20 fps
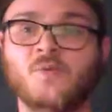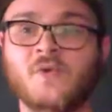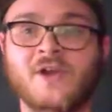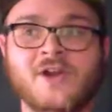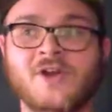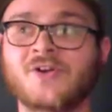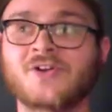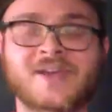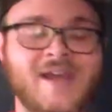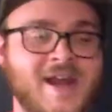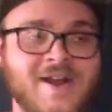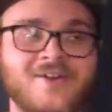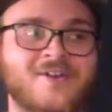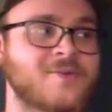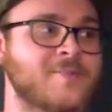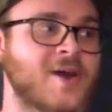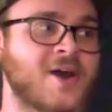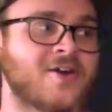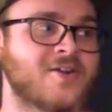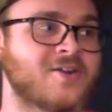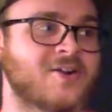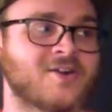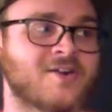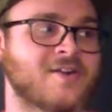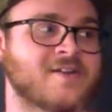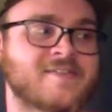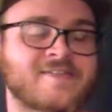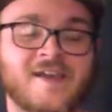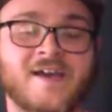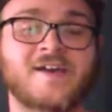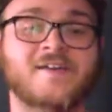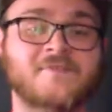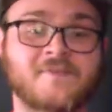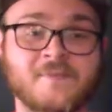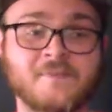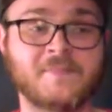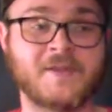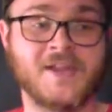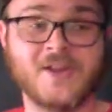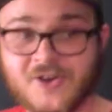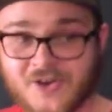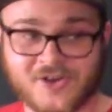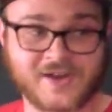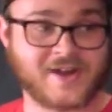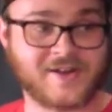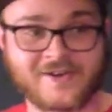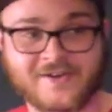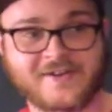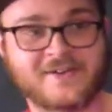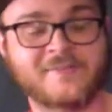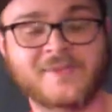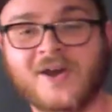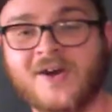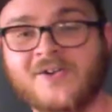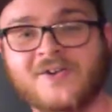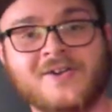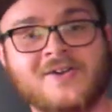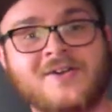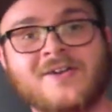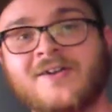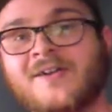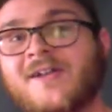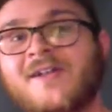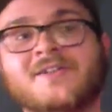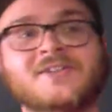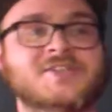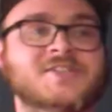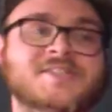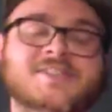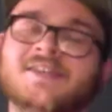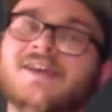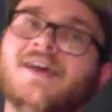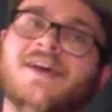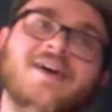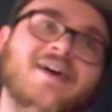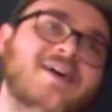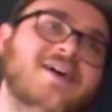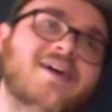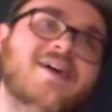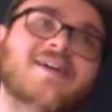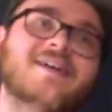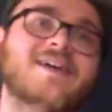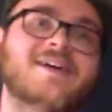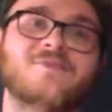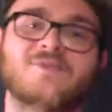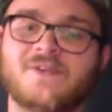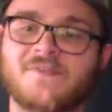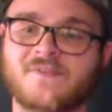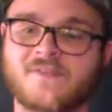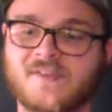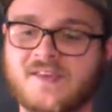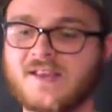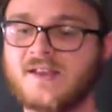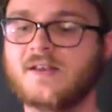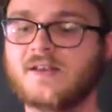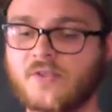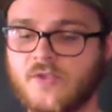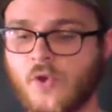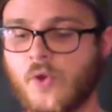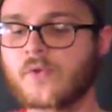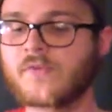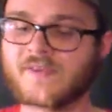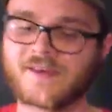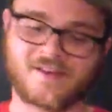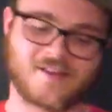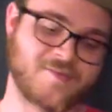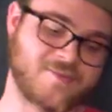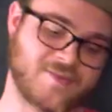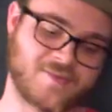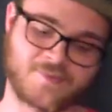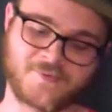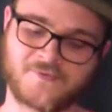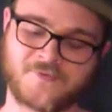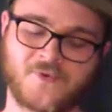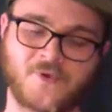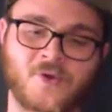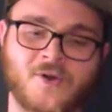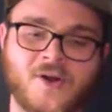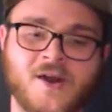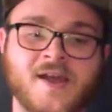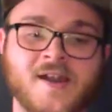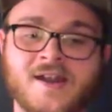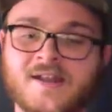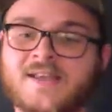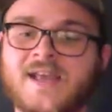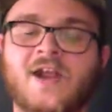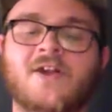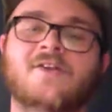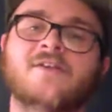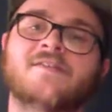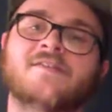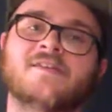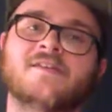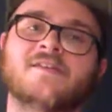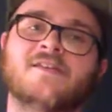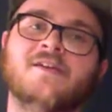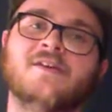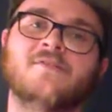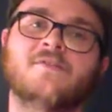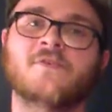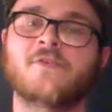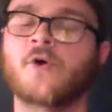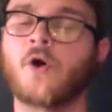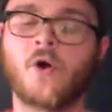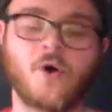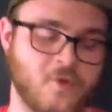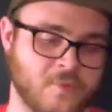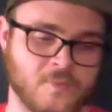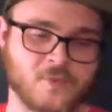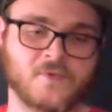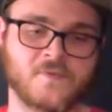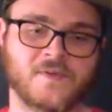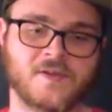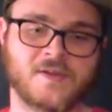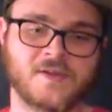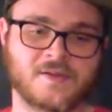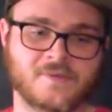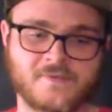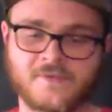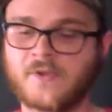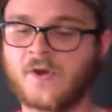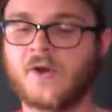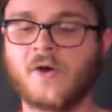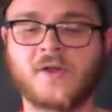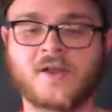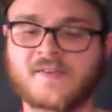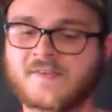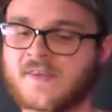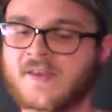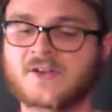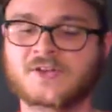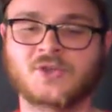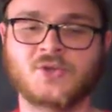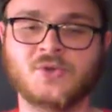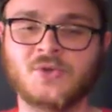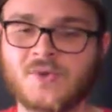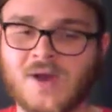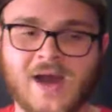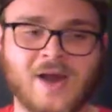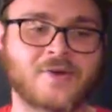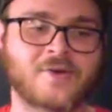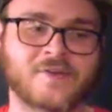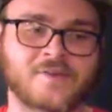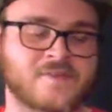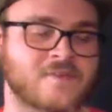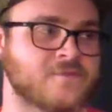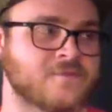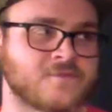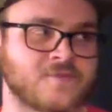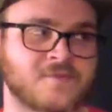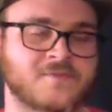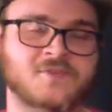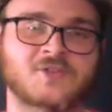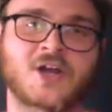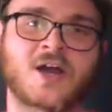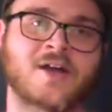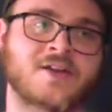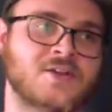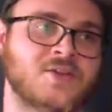we don't care about her aside from Peter caring about her, and just again, we've seen those elements before, and it carries it for the whole movie. It's like 2 hours of John